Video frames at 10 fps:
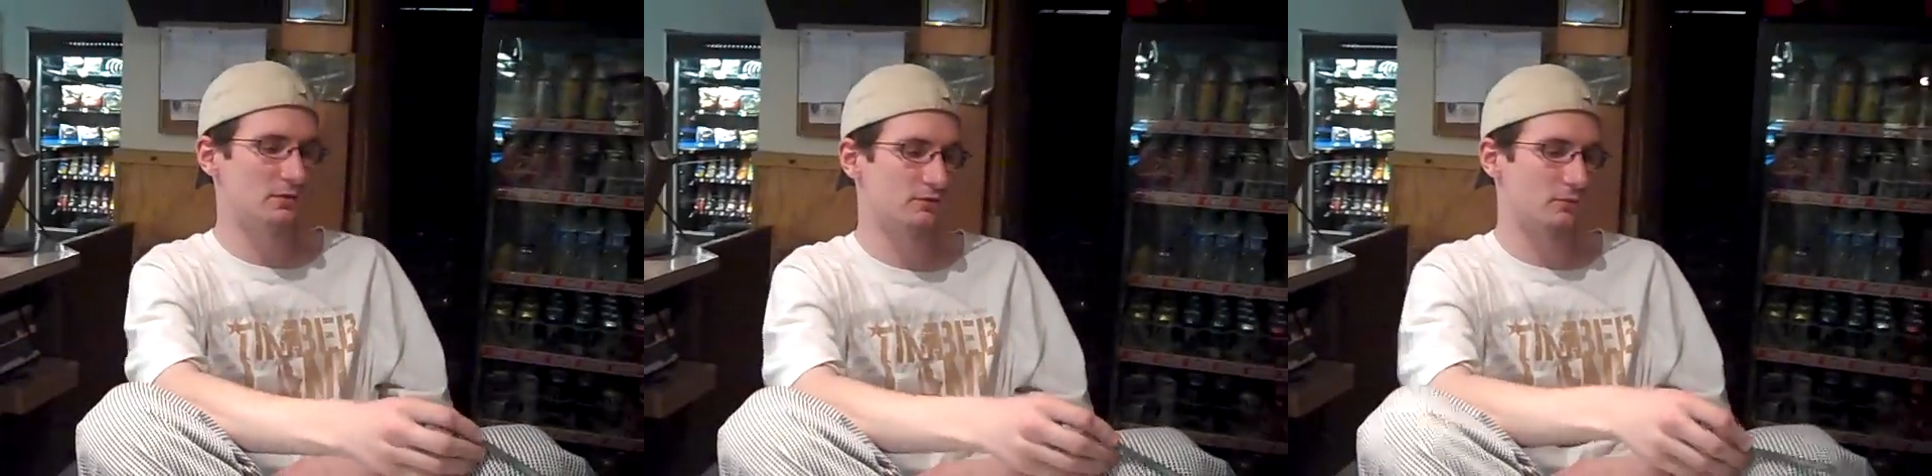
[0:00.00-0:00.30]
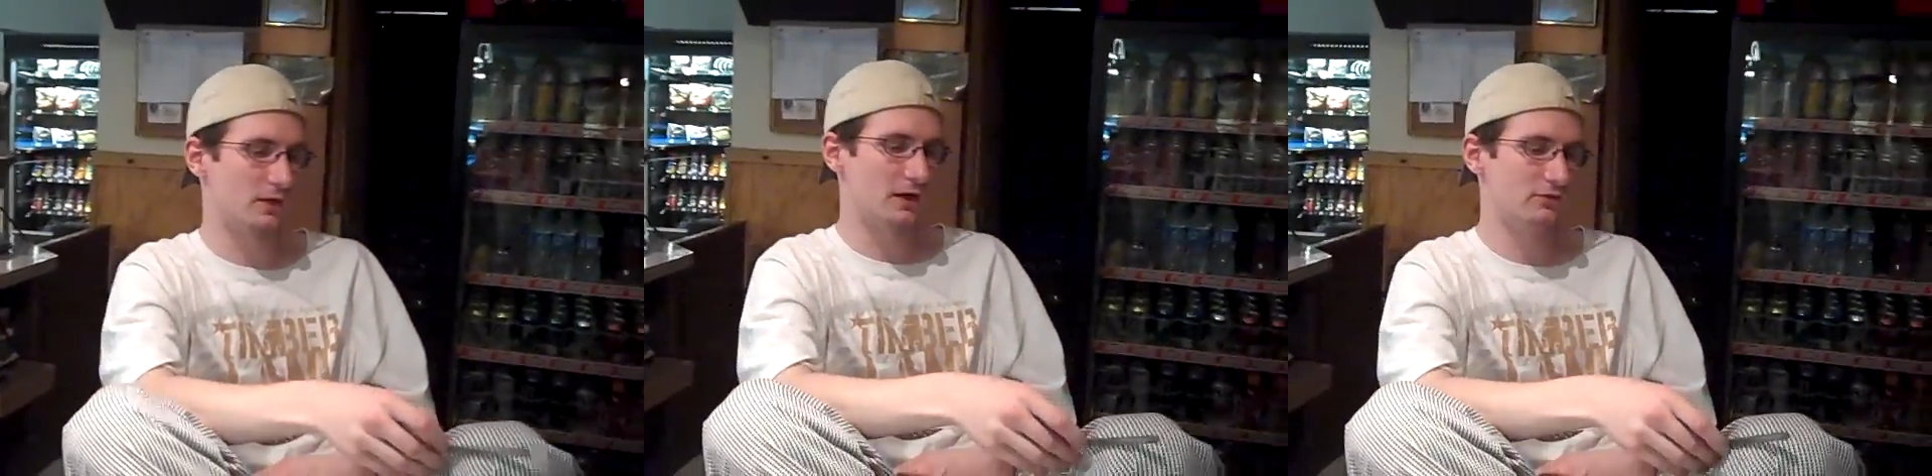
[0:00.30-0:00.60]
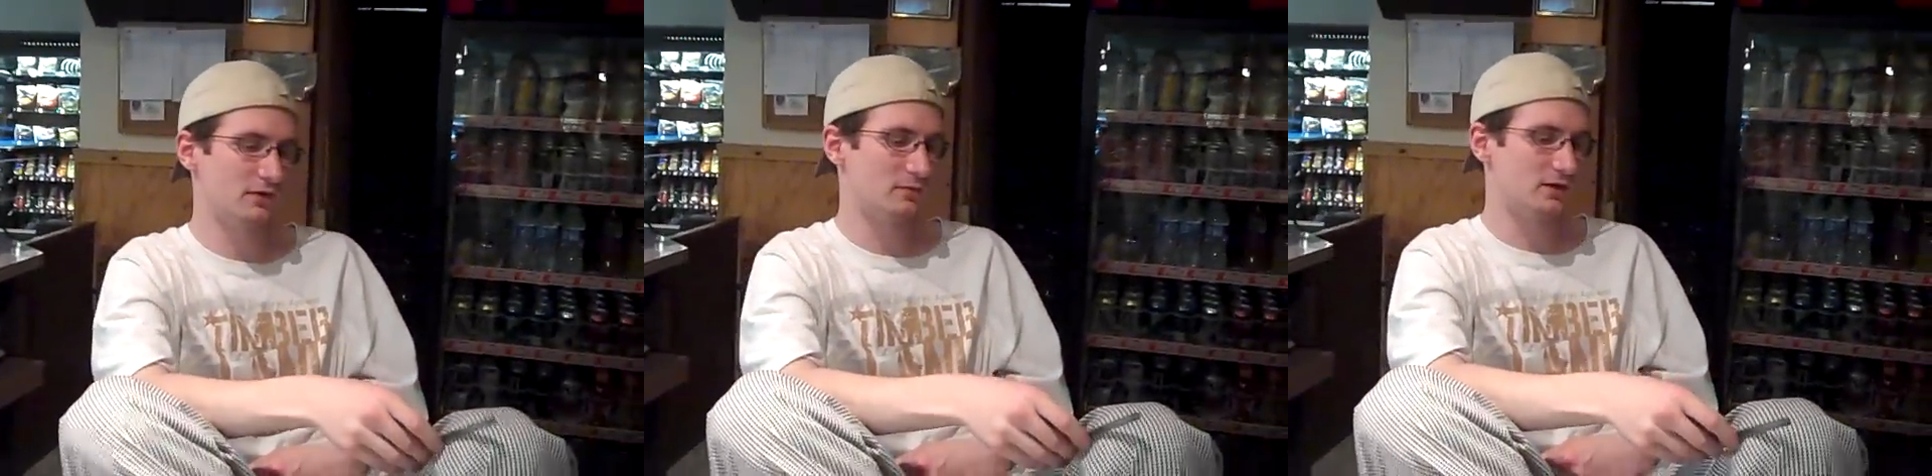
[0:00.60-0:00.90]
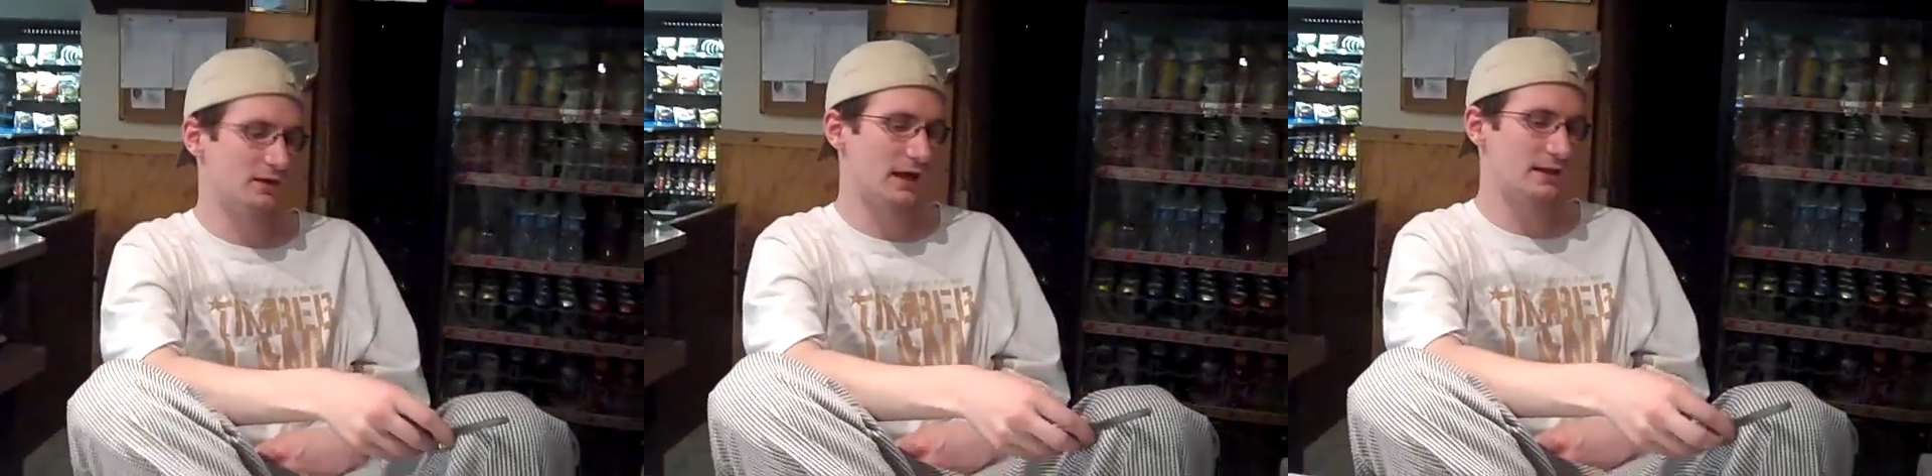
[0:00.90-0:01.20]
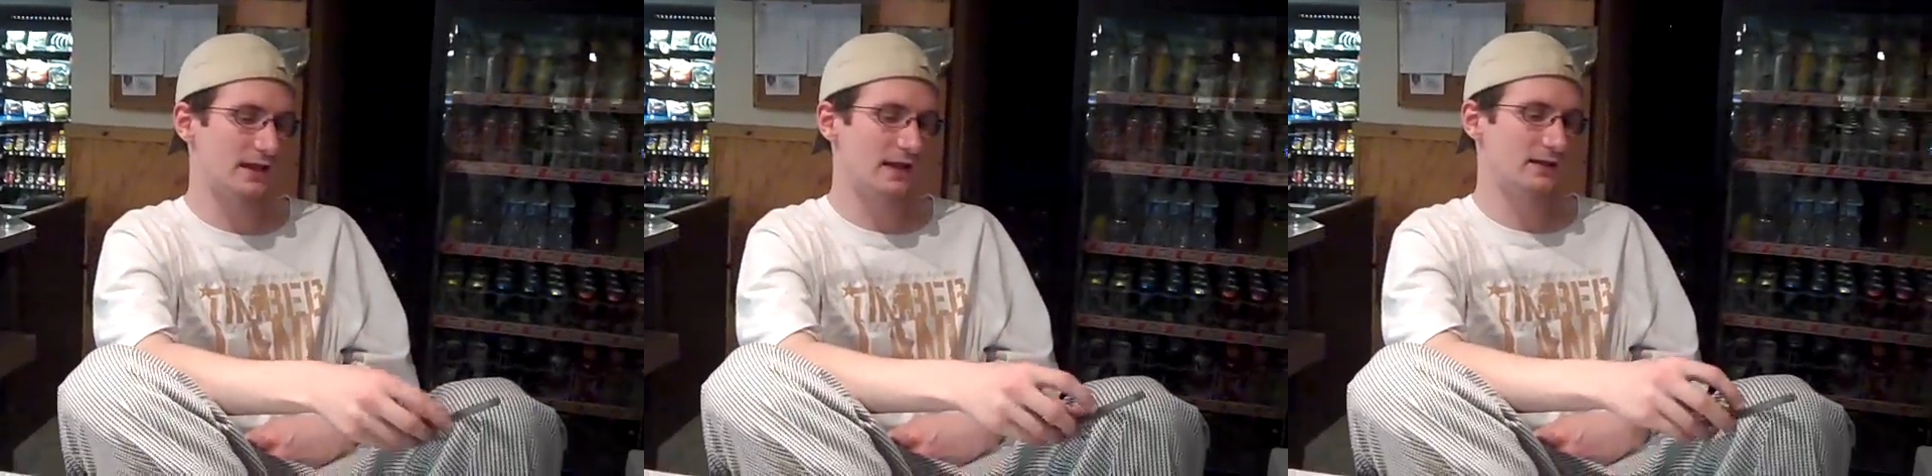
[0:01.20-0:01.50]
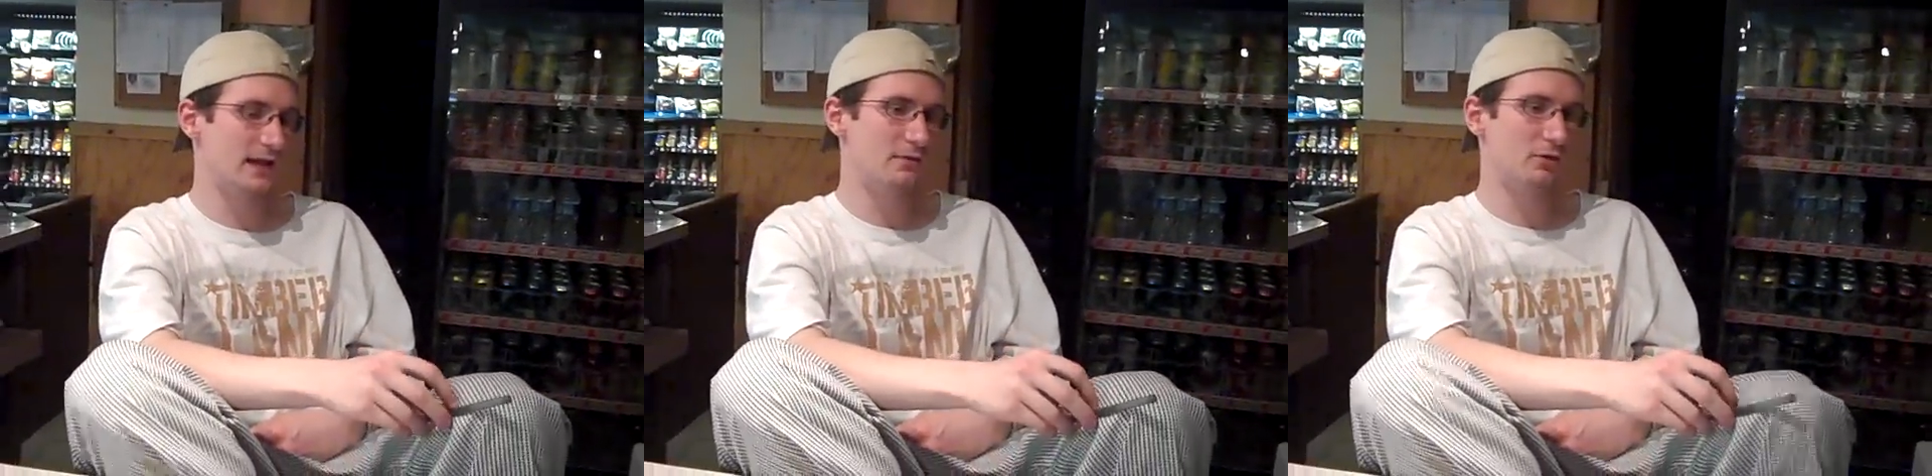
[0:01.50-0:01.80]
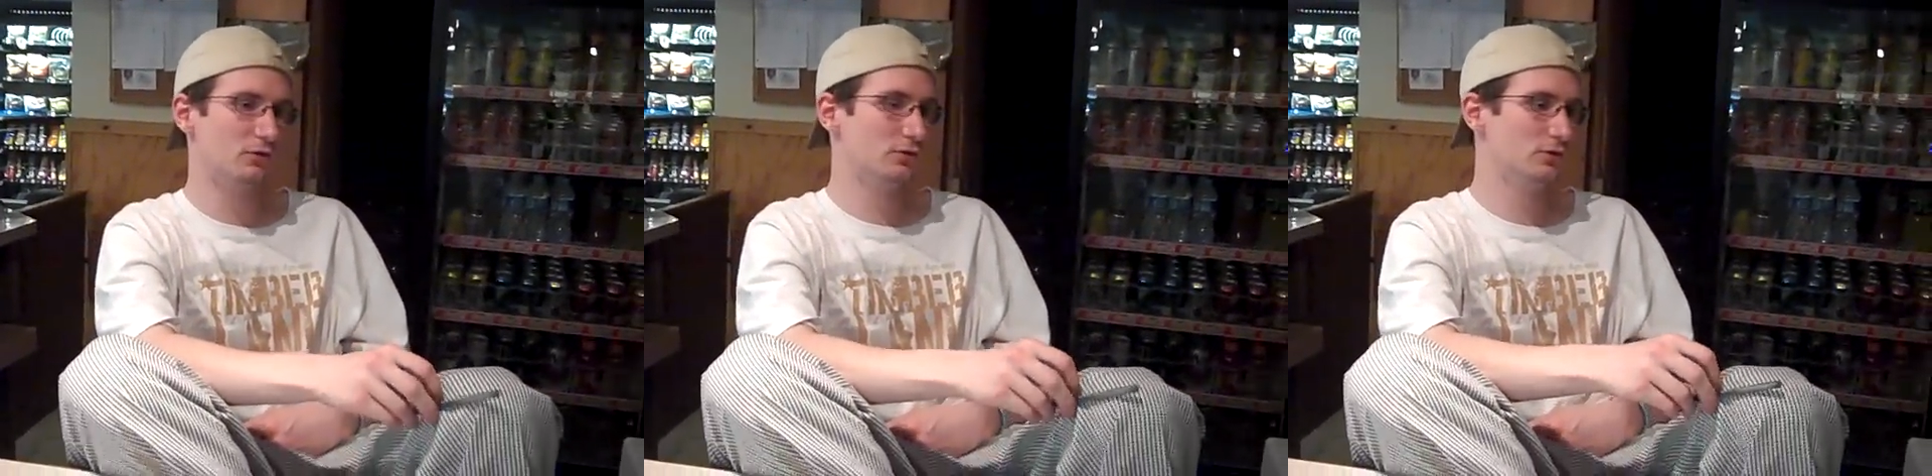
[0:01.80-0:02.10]
but from what I've seen, I mean, that that Gabe
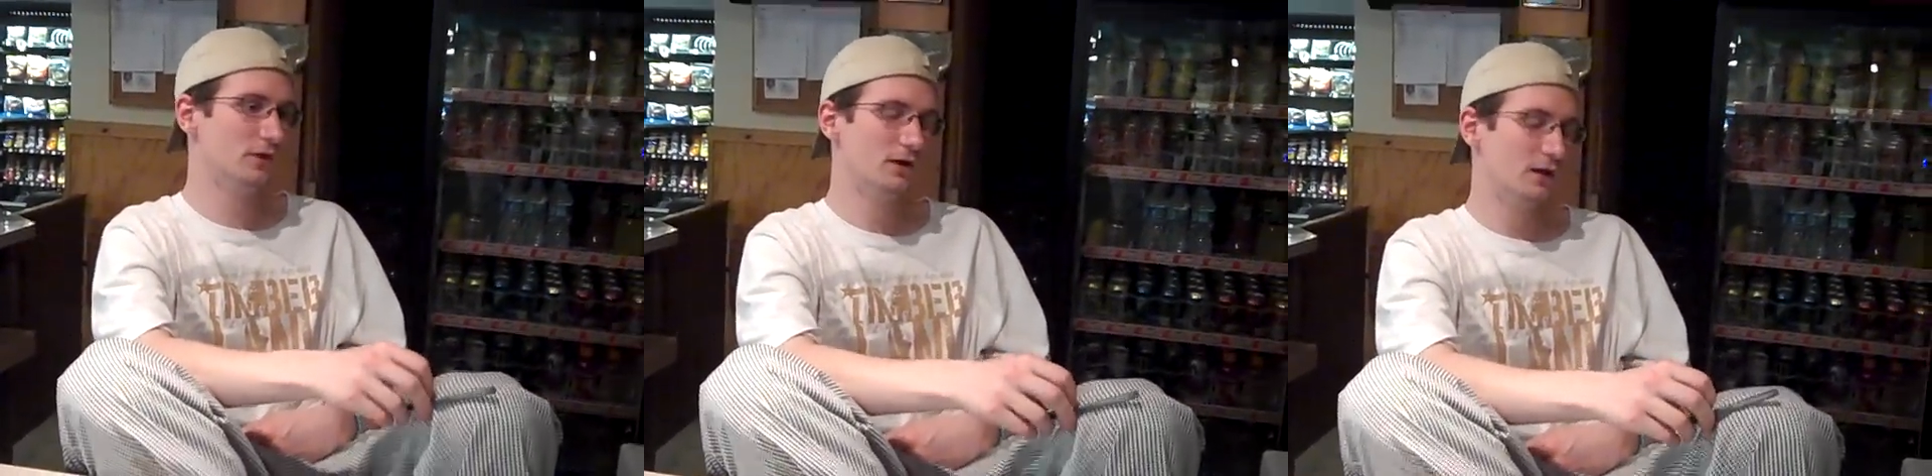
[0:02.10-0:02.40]
dude,